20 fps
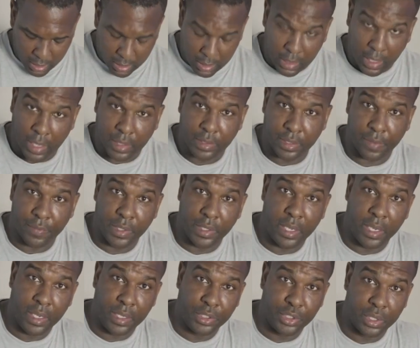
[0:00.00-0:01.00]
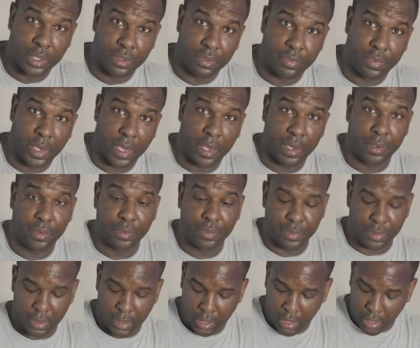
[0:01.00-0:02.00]
Glock 17 Gen 5
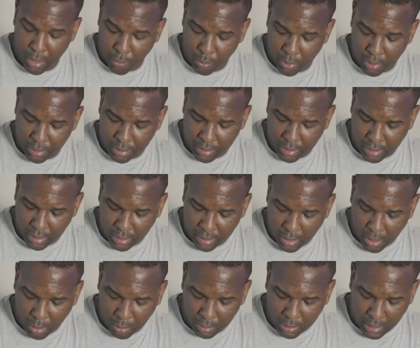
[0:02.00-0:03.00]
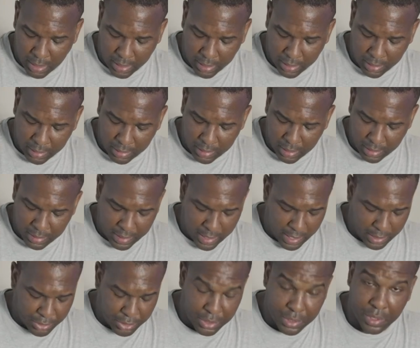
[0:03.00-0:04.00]
with the O-Light
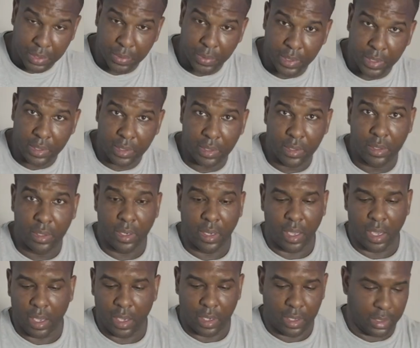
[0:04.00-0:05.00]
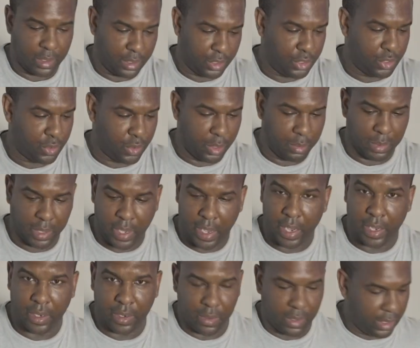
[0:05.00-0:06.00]
attached to it. Extremely
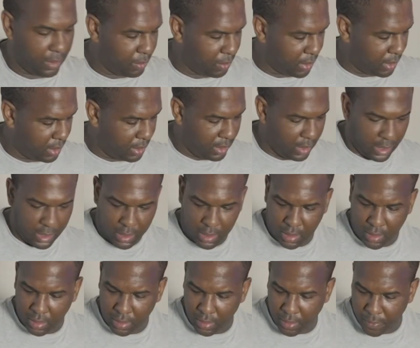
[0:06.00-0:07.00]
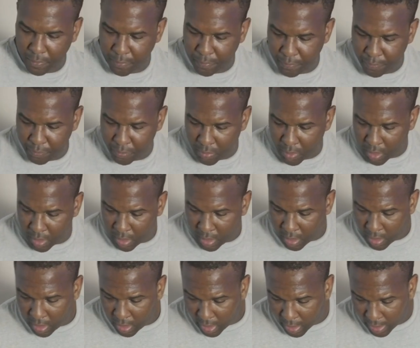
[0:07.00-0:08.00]
accurate once again.
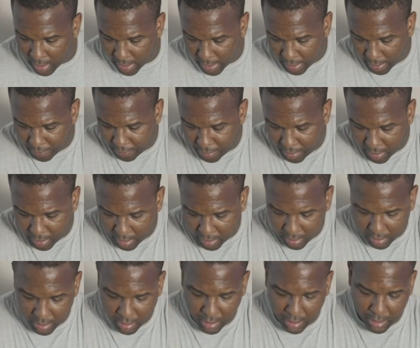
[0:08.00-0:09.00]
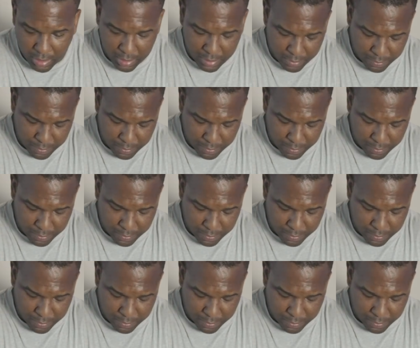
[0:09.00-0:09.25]
I have the